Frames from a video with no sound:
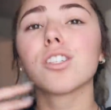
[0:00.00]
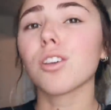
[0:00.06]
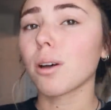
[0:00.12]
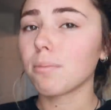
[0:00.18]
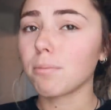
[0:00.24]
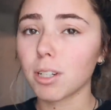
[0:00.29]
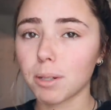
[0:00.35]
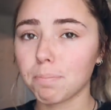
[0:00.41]
So
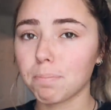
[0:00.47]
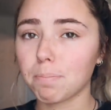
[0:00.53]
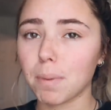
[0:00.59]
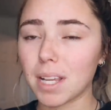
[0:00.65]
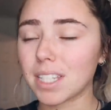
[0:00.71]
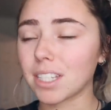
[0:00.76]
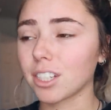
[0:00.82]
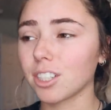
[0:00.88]
I'm
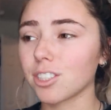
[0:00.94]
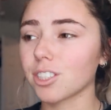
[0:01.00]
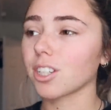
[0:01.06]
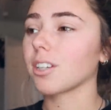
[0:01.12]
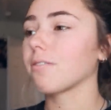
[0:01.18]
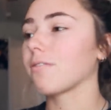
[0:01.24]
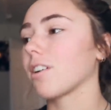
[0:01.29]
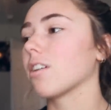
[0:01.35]
basically just
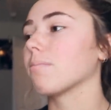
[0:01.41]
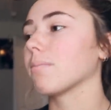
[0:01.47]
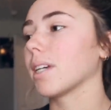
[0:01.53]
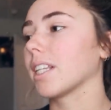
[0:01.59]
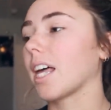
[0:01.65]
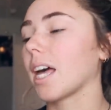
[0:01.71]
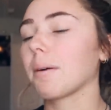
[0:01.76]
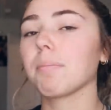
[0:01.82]
gonna film
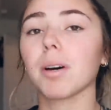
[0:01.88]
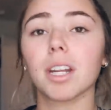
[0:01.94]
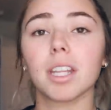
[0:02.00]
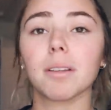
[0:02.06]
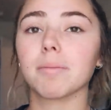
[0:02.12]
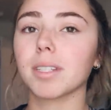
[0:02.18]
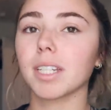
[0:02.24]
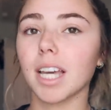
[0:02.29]
me like
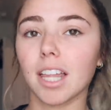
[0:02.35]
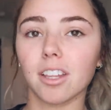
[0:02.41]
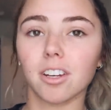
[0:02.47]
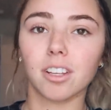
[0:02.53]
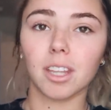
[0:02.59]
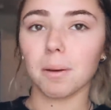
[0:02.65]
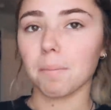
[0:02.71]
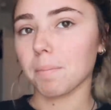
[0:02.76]
putting them
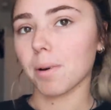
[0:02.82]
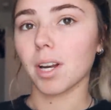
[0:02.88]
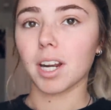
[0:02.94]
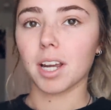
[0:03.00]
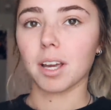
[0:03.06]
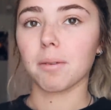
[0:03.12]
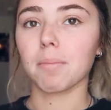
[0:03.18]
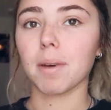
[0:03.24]
together and then
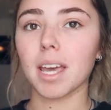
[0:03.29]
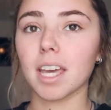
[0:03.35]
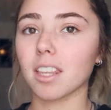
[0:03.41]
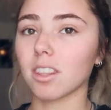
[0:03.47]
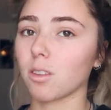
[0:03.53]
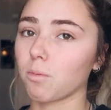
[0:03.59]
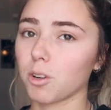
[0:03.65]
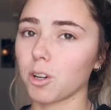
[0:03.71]
putting them
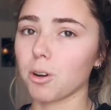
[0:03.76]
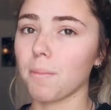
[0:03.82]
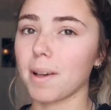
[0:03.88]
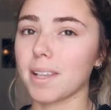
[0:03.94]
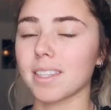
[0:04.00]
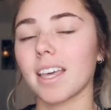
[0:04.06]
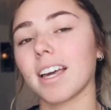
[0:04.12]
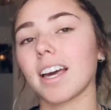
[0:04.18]
in the room
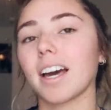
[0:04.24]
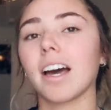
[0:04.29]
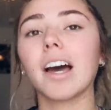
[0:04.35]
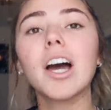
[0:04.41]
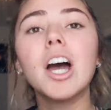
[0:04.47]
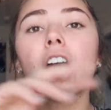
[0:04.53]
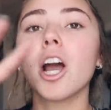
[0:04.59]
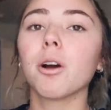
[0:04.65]
as like
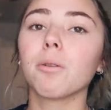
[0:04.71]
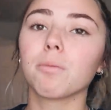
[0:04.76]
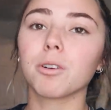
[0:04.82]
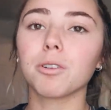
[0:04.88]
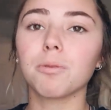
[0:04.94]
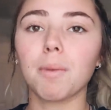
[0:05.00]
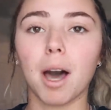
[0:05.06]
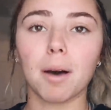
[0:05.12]
a
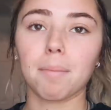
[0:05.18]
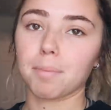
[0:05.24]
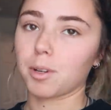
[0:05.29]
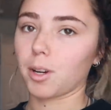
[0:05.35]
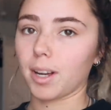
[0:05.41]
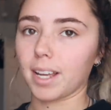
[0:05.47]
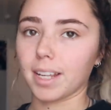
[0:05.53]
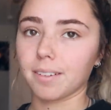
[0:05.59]
room
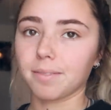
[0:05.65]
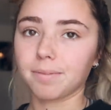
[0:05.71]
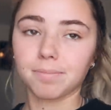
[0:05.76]
upgrade.